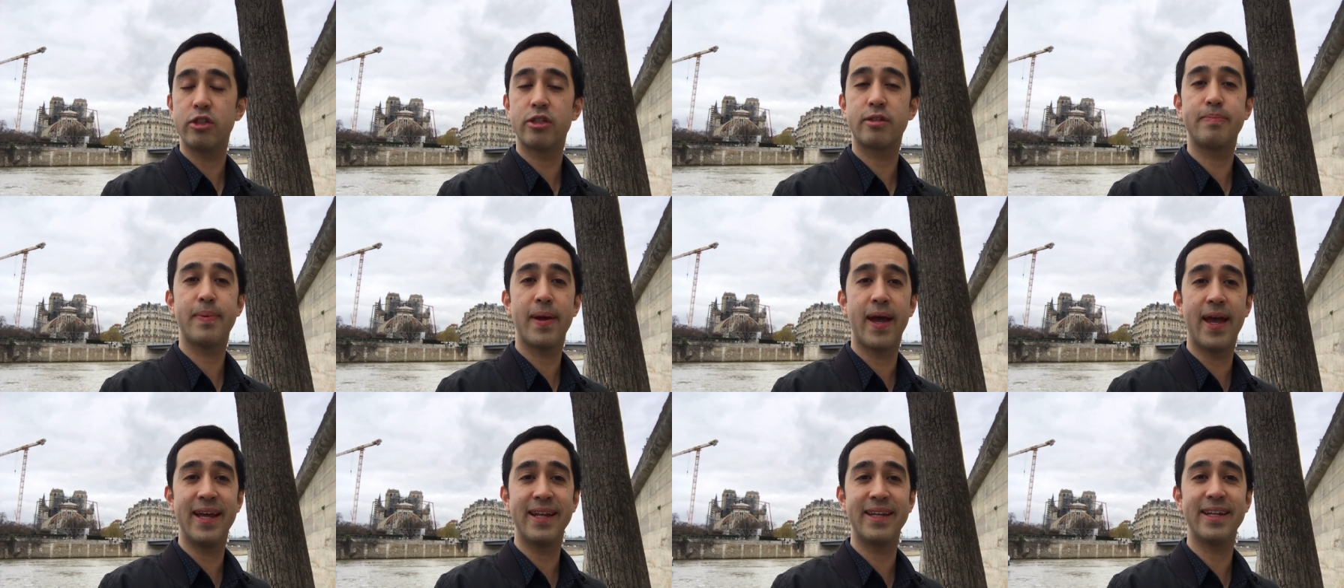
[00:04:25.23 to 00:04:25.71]

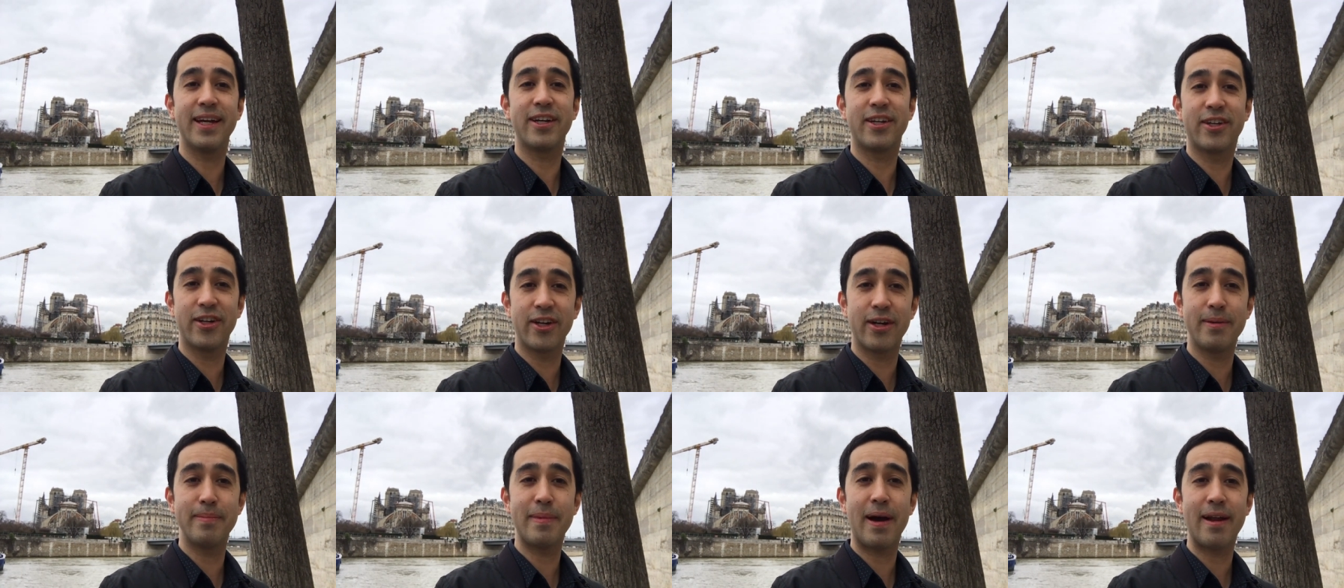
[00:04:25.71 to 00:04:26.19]
spend a
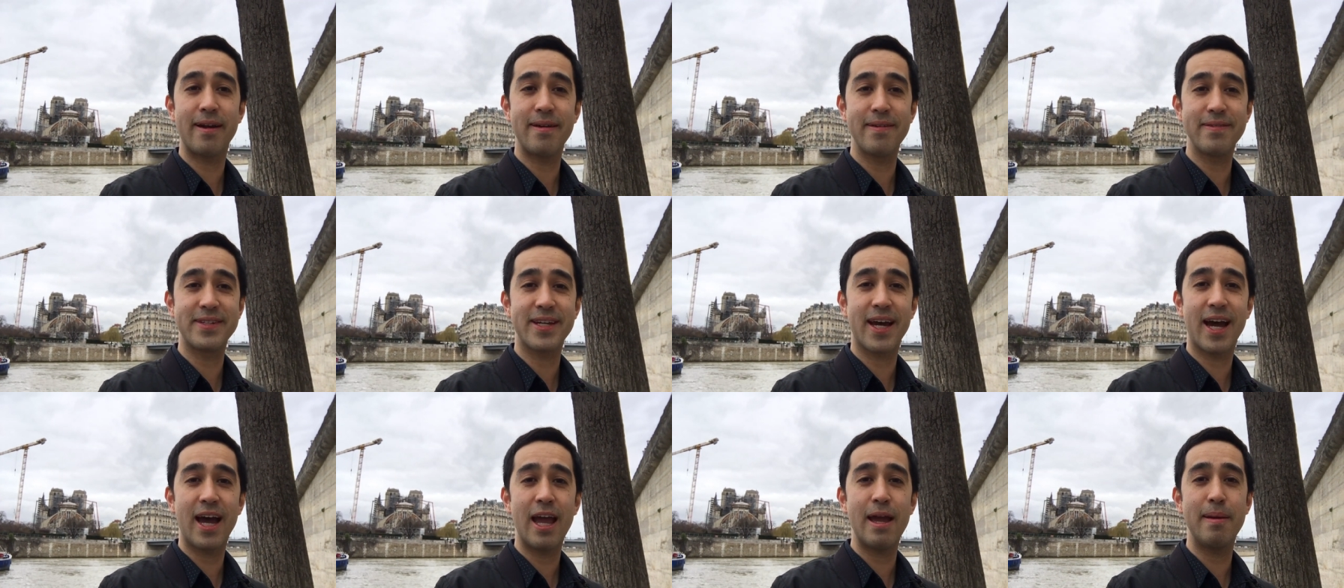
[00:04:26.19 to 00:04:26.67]
good amount
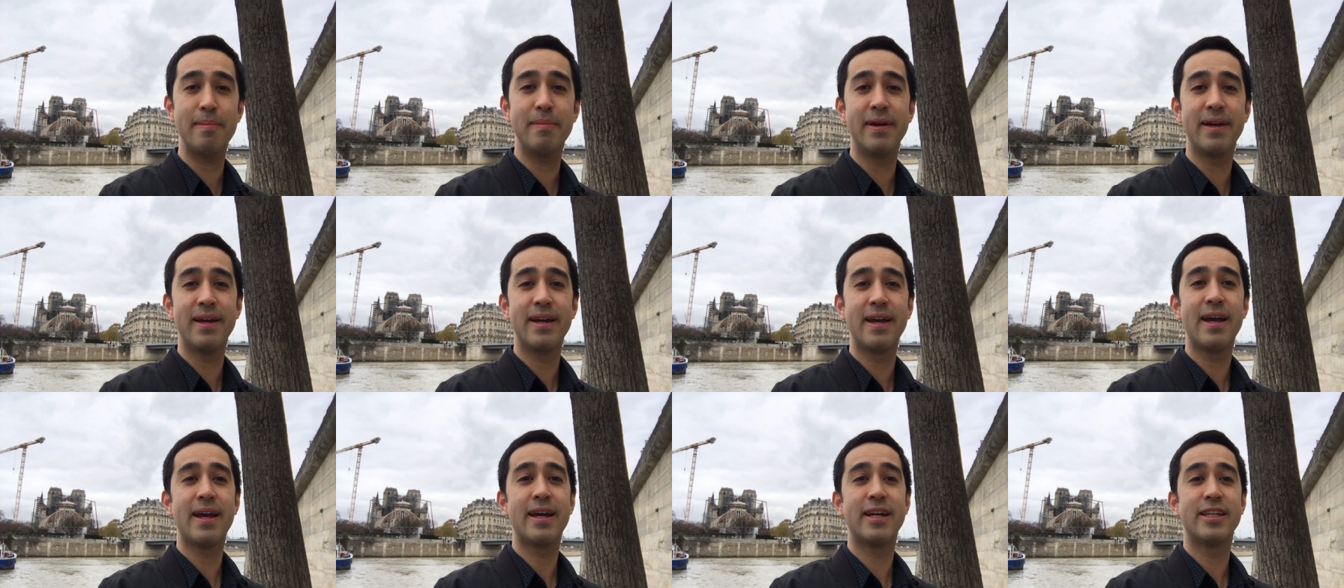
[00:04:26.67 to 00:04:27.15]
of time
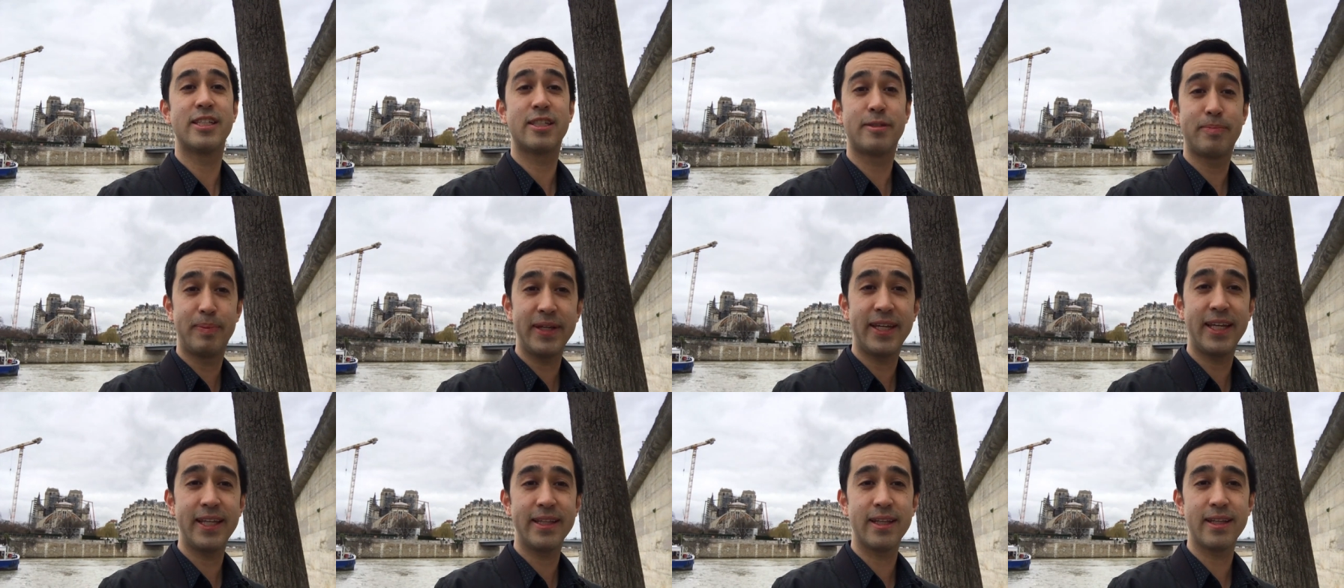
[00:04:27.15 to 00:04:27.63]

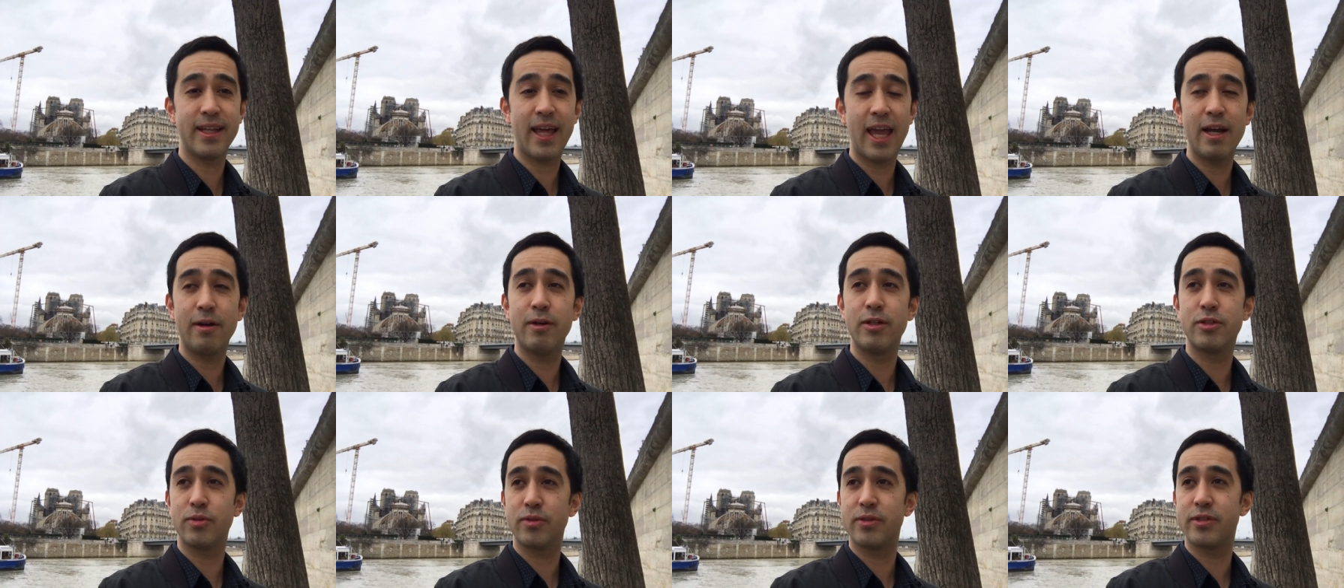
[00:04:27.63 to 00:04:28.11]
speaking the
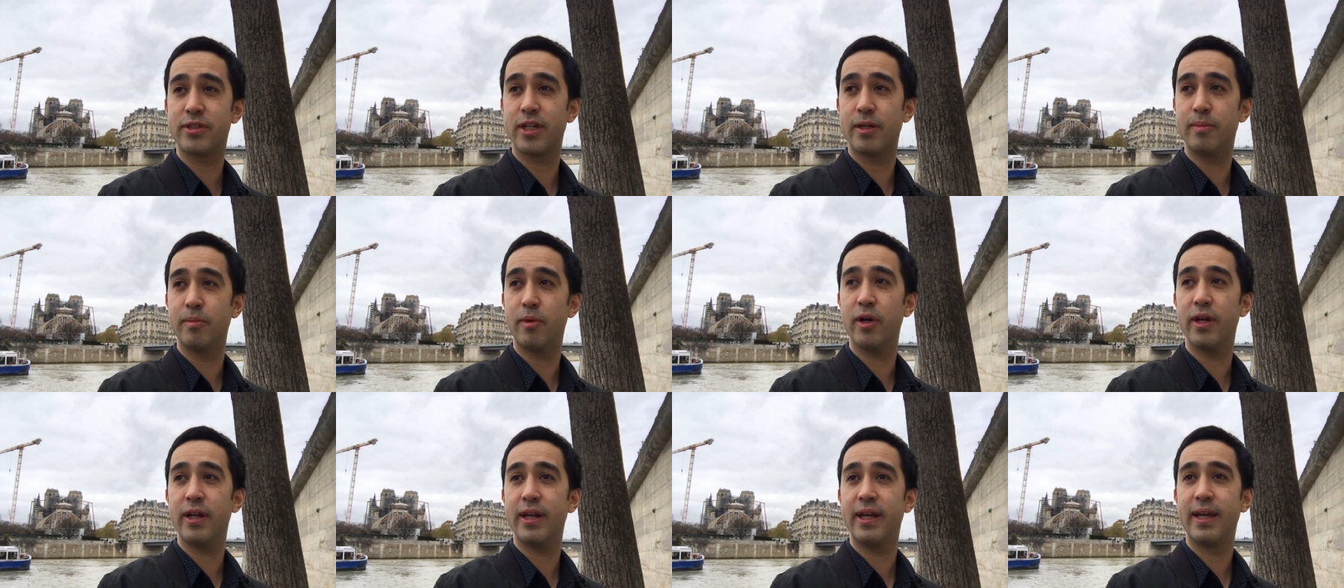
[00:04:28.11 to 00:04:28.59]
language with
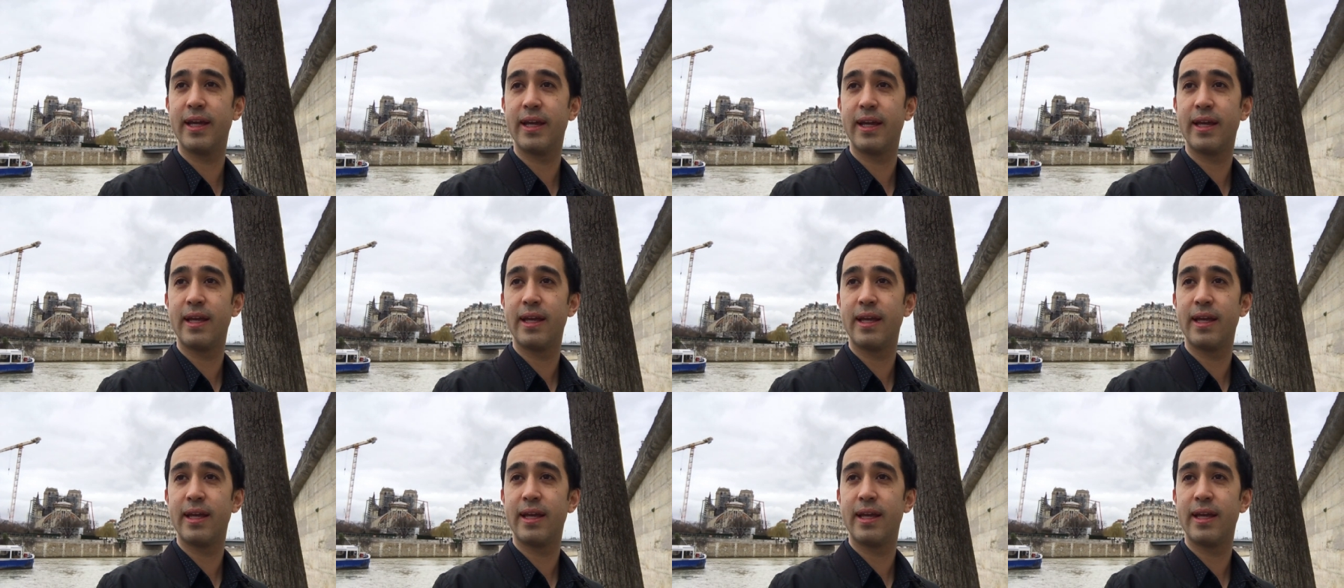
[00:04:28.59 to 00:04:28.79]
someone.